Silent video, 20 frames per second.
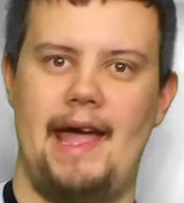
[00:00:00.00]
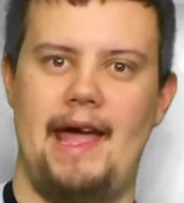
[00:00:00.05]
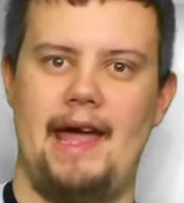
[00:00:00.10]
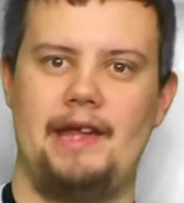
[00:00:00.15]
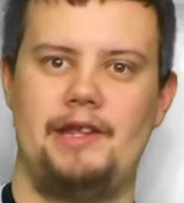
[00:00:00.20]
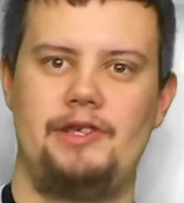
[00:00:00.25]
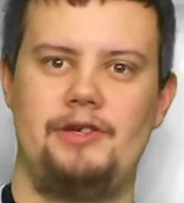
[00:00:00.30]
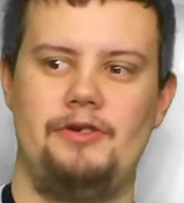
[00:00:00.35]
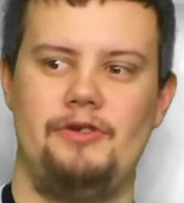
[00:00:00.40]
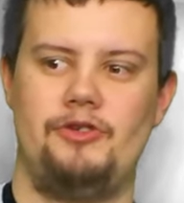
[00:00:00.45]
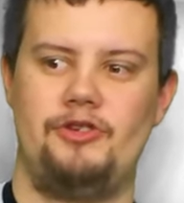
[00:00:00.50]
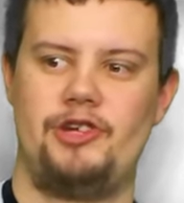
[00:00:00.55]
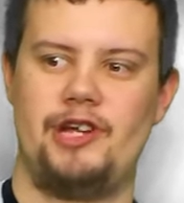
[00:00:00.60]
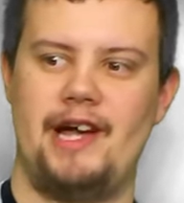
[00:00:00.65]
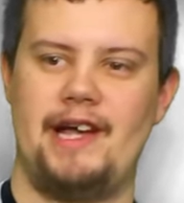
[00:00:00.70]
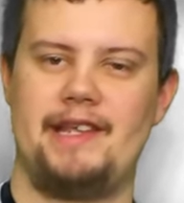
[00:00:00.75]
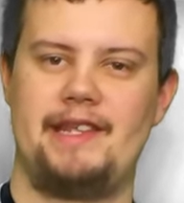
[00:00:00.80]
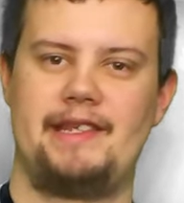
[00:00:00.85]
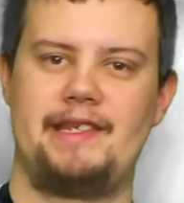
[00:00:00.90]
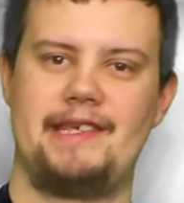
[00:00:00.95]
And to
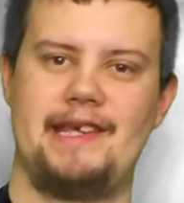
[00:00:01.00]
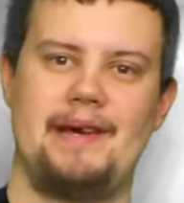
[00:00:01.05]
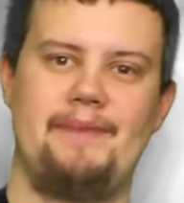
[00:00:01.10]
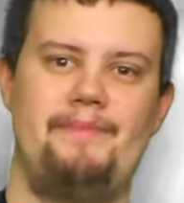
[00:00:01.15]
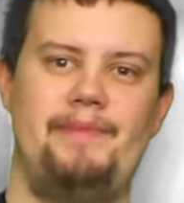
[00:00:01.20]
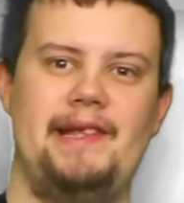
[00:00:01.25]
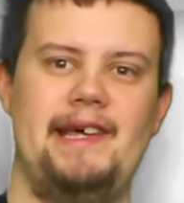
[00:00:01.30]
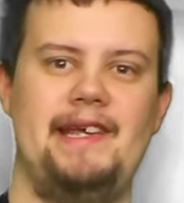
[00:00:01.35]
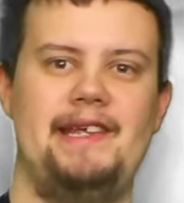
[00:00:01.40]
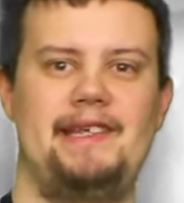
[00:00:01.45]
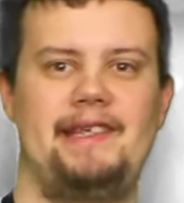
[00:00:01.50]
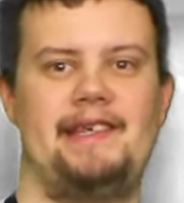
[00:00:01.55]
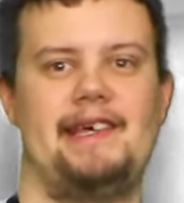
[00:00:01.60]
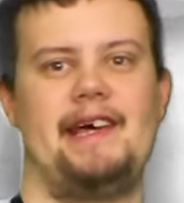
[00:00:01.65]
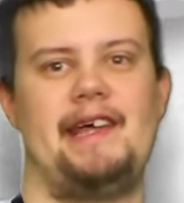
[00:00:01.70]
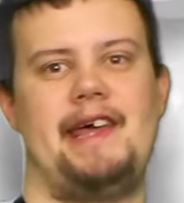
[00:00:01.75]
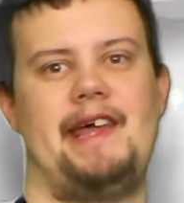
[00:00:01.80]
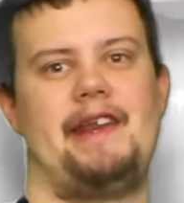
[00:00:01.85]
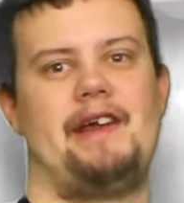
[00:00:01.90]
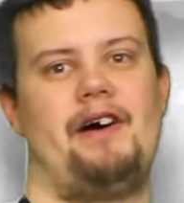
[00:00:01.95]
just simply
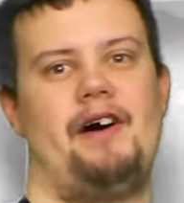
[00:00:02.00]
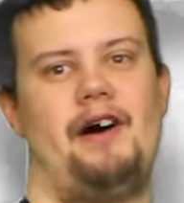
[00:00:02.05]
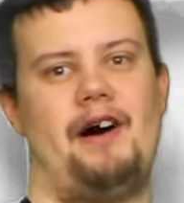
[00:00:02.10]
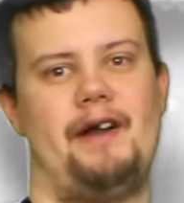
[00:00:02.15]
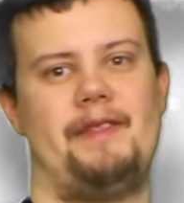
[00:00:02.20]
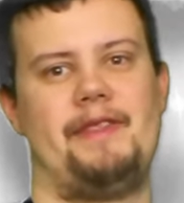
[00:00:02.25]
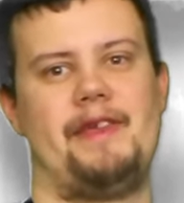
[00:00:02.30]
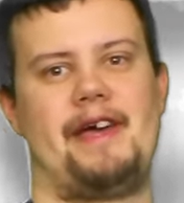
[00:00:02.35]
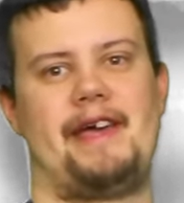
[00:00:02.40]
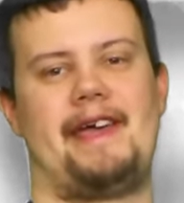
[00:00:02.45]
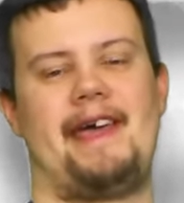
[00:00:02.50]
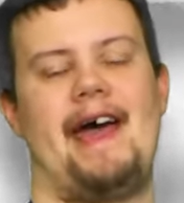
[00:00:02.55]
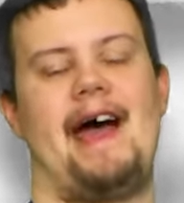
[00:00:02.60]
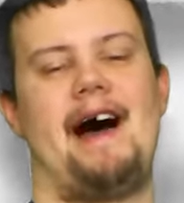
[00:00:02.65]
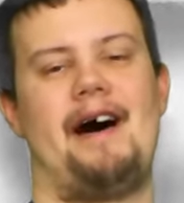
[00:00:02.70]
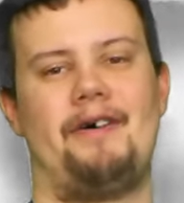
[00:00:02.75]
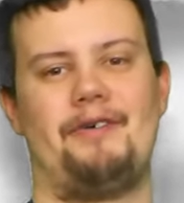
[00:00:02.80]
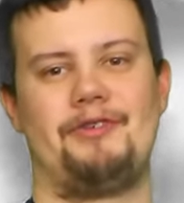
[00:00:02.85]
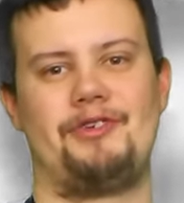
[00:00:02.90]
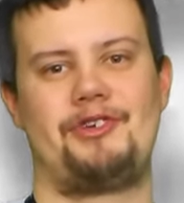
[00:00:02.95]
sitting on the
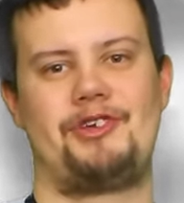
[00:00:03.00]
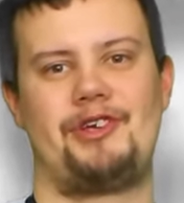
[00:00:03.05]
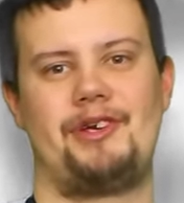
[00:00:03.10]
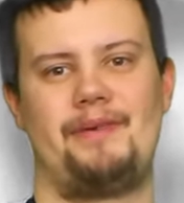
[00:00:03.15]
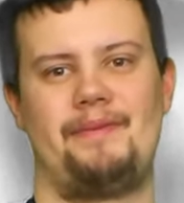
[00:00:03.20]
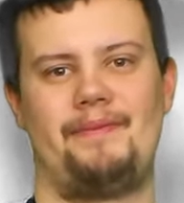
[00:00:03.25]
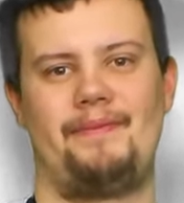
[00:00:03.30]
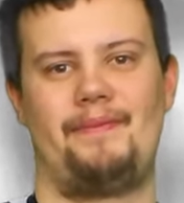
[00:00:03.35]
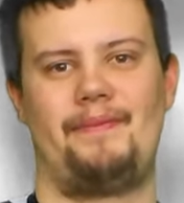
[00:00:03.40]
couch.